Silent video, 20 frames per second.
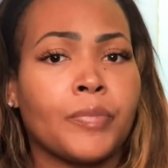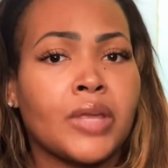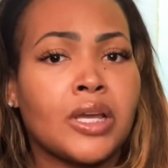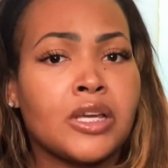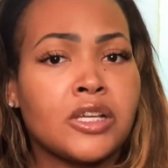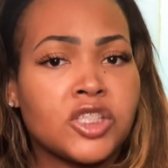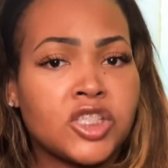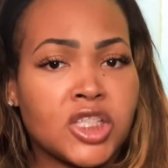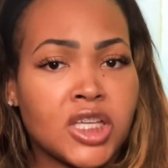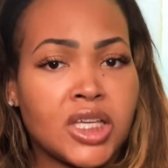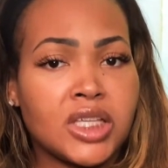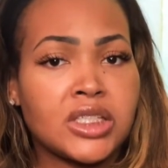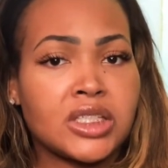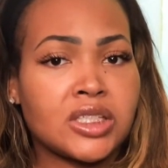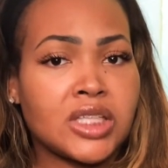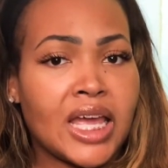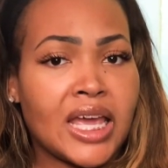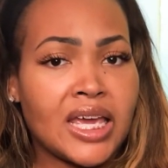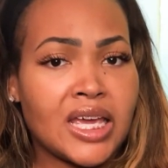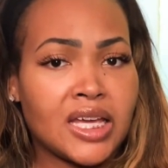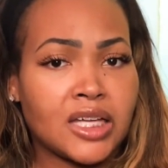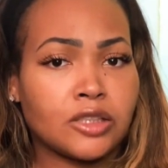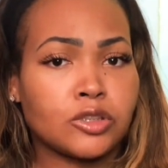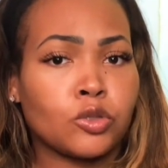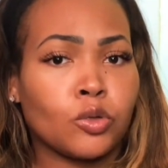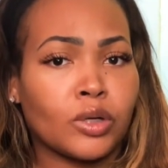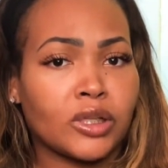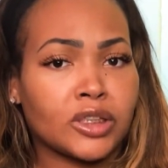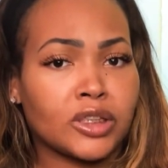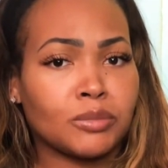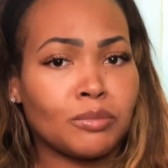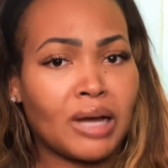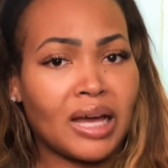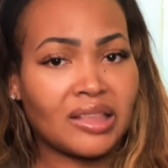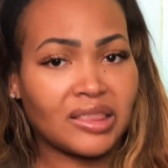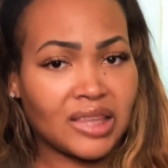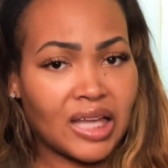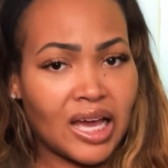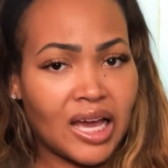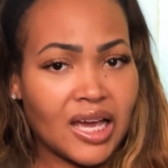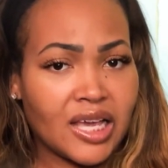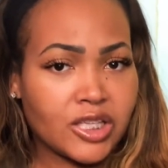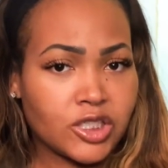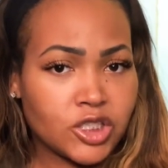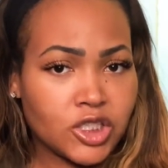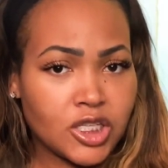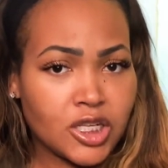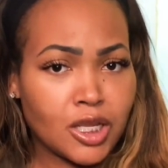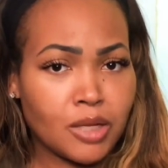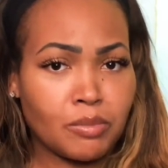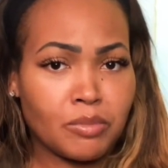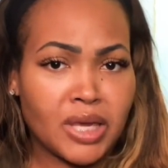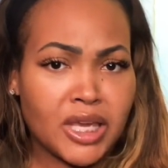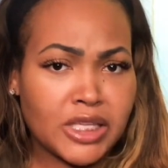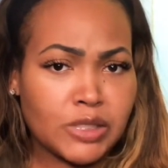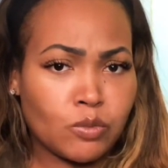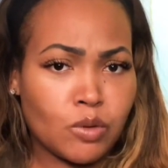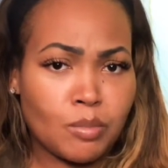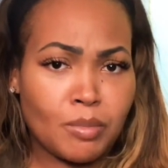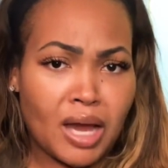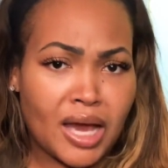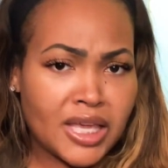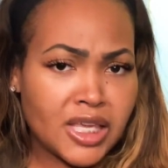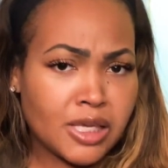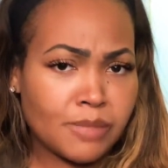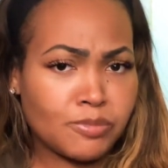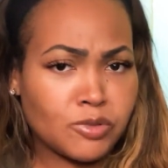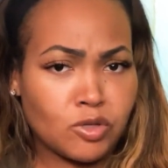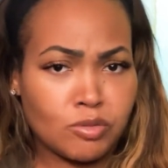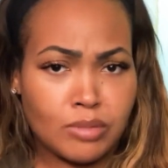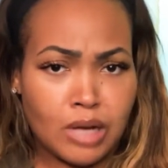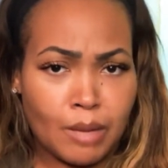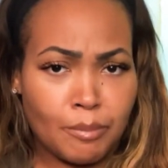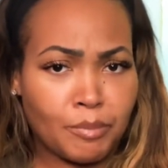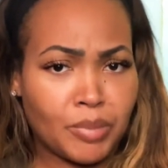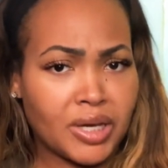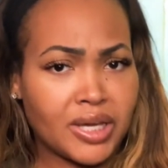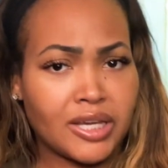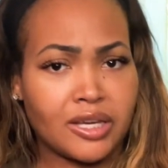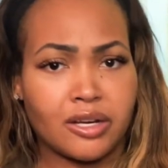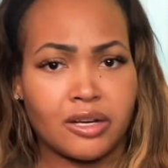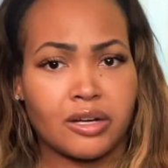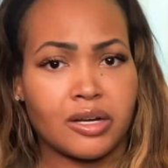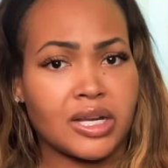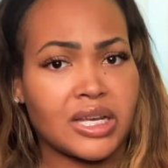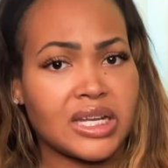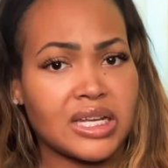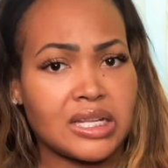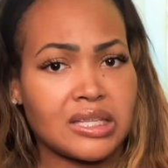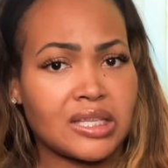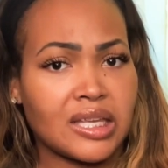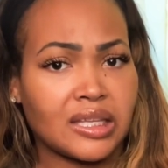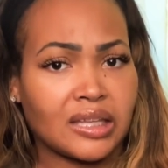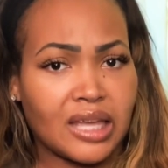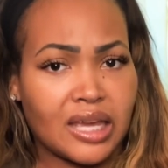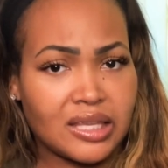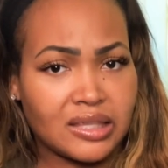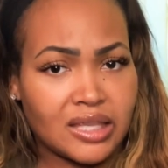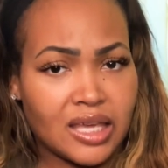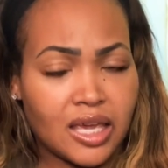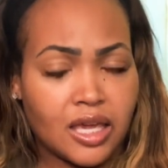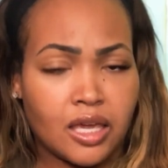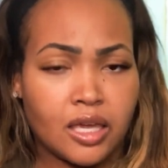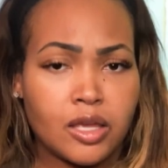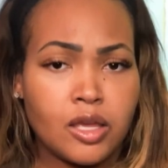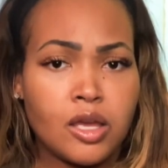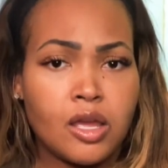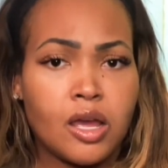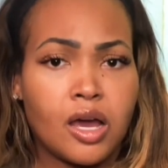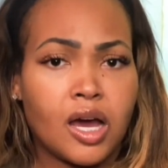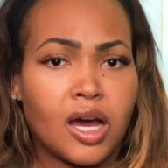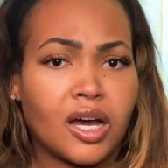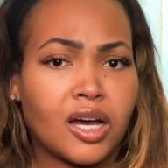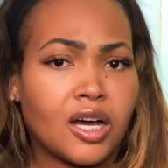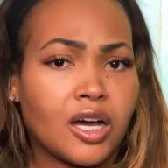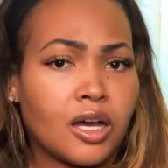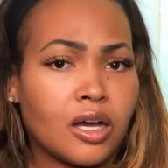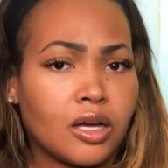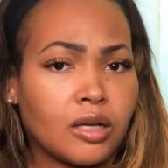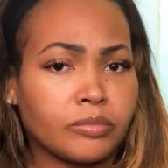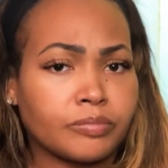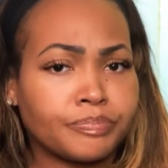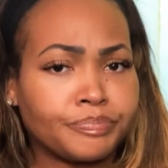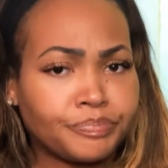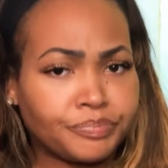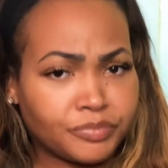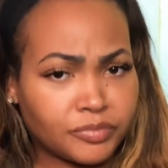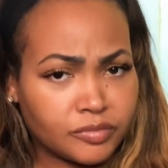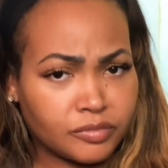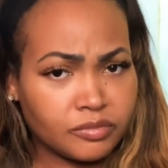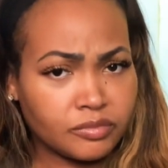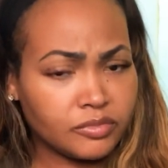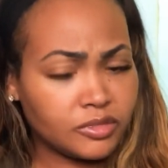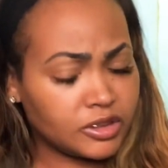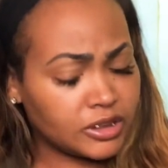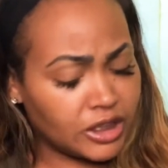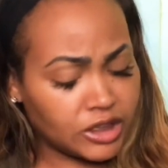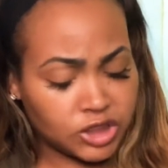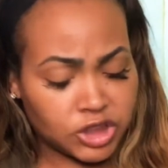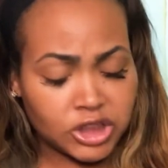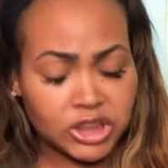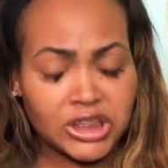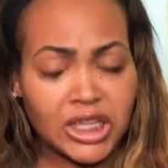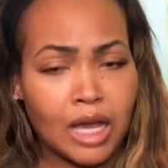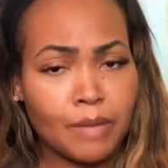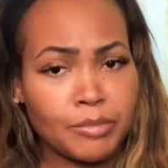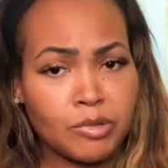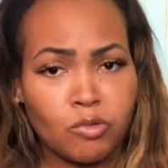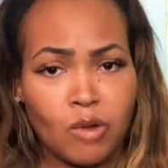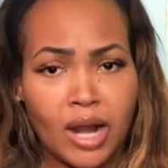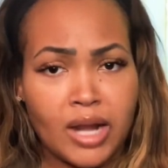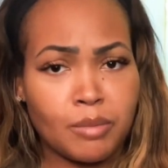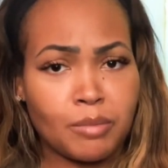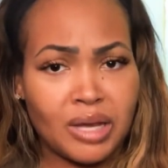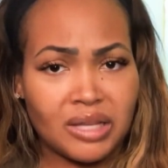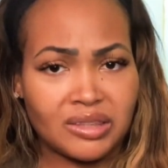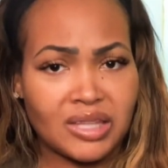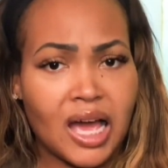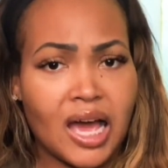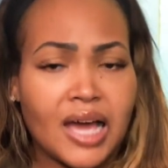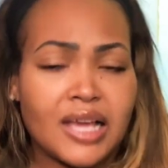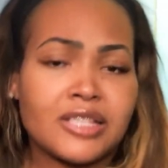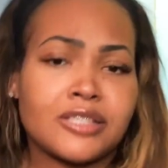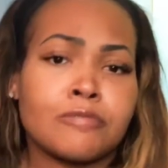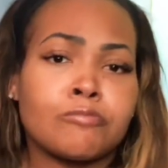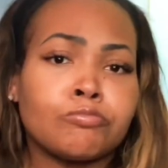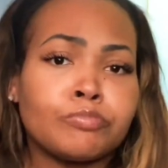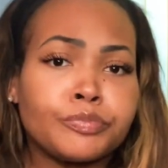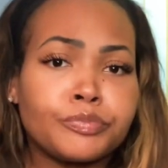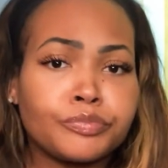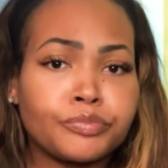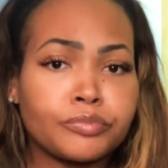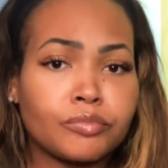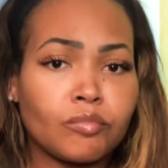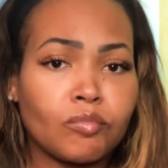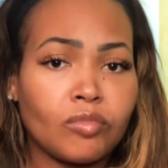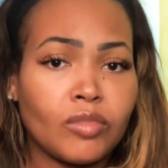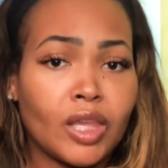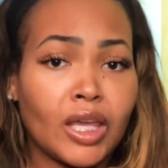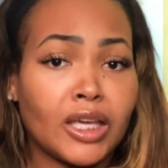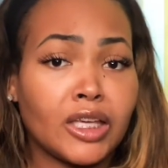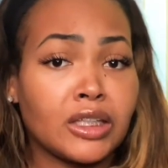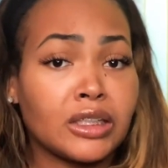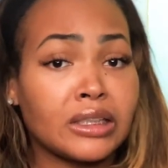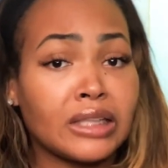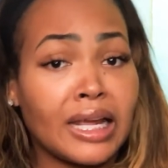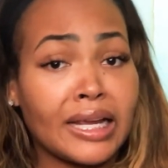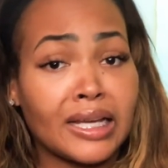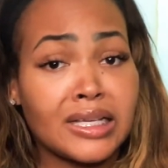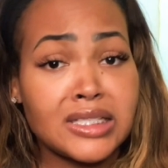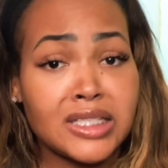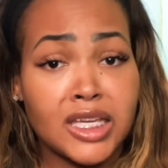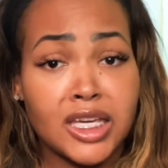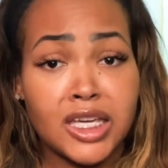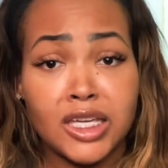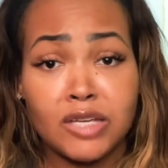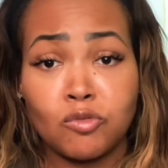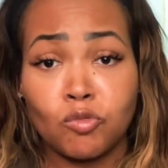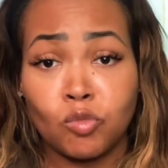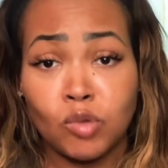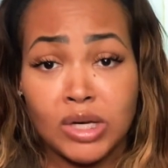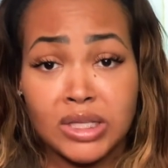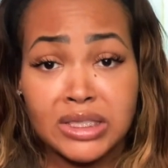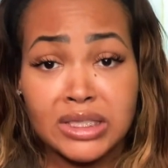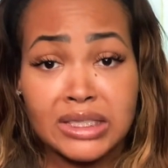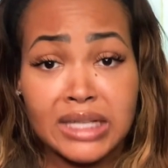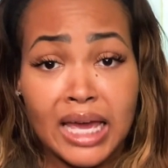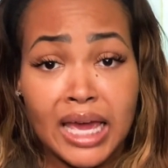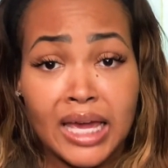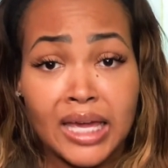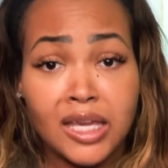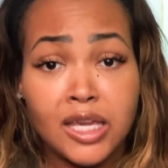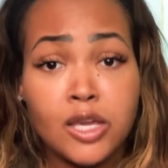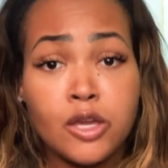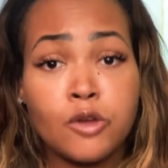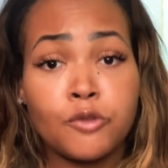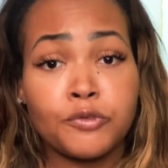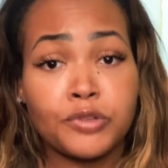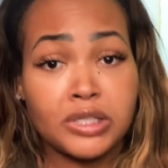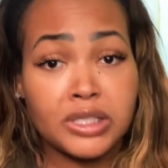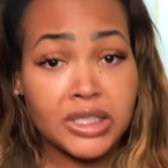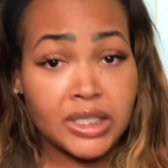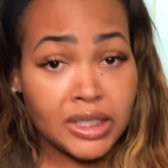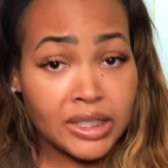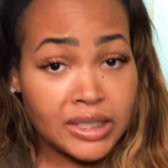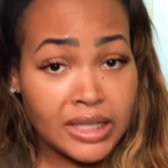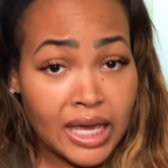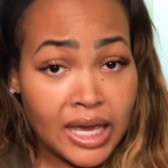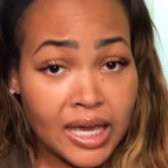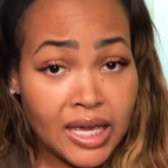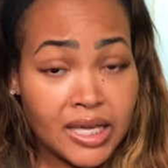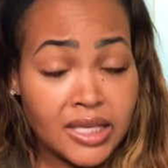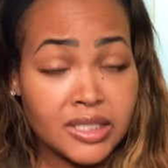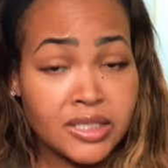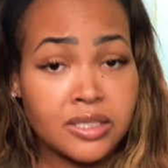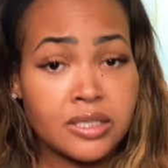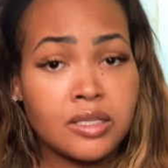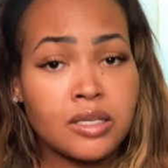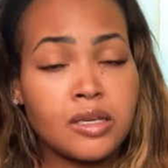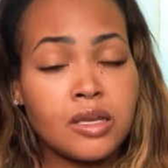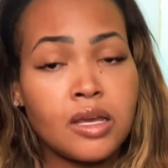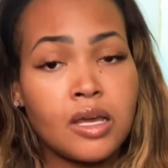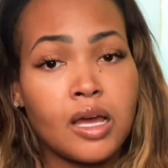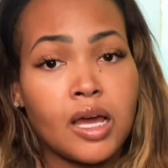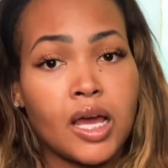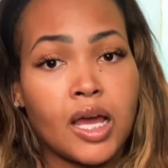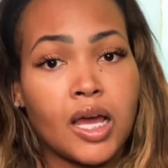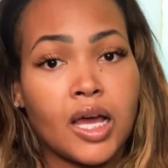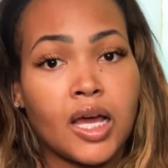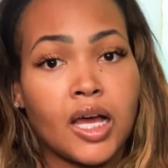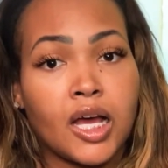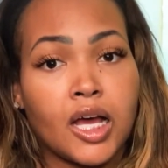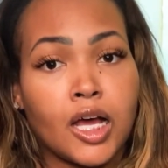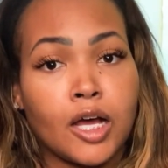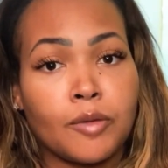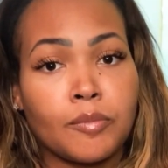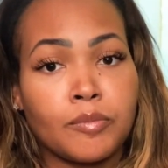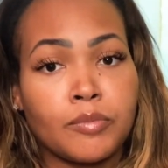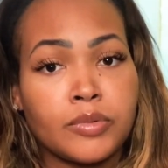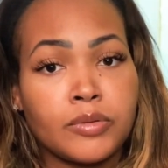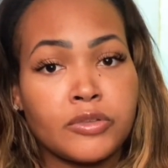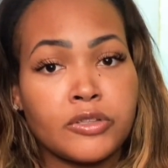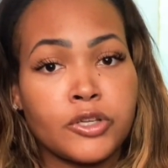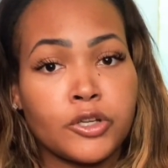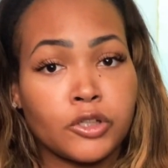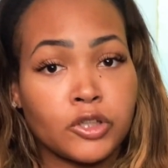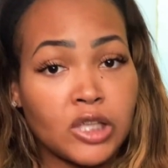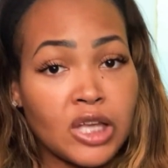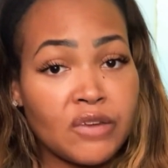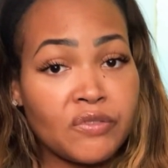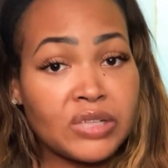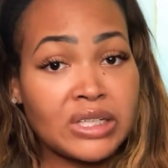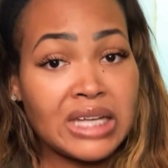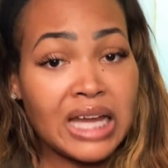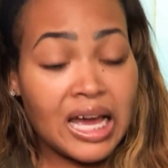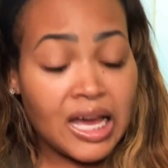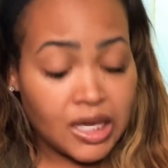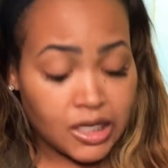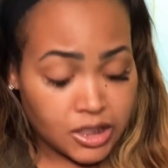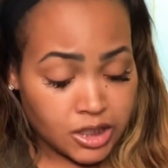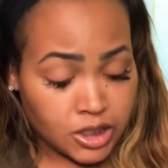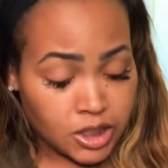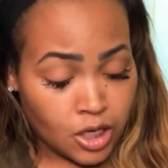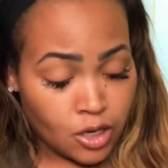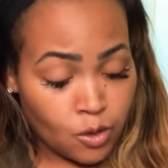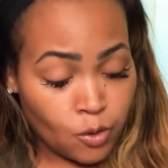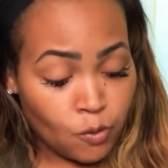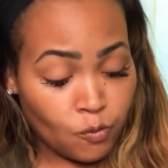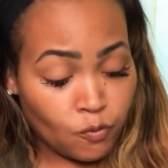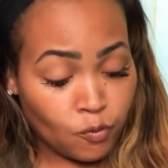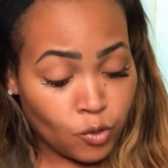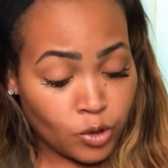She stayed towards my thighs. She didn't mess with my hips or my butt or anything like that. And she shot me right in my thighs. And like I said, once a day for 10 days, your Lovenox 40